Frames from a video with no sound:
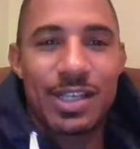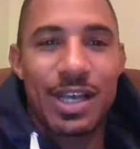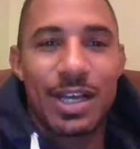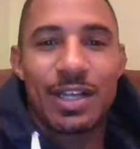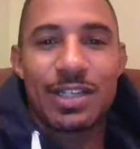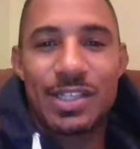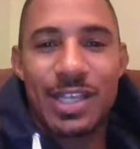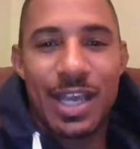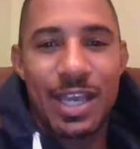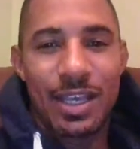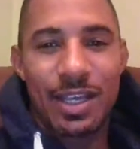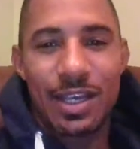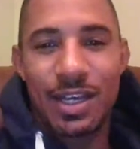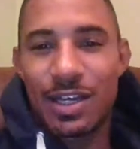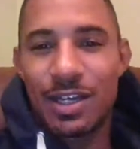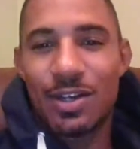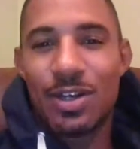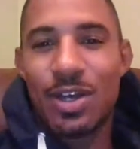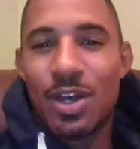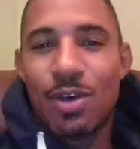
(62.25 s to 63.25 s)
Like I say,
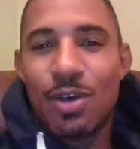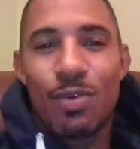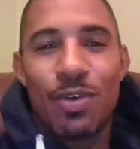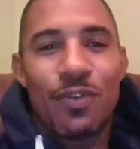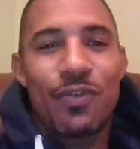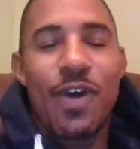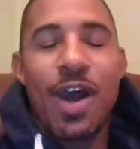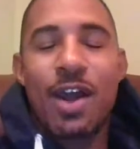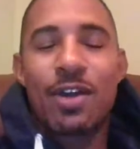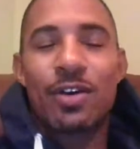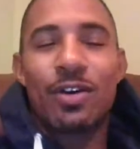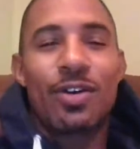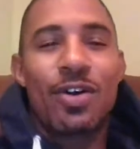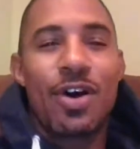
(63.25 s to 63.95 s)
we fired on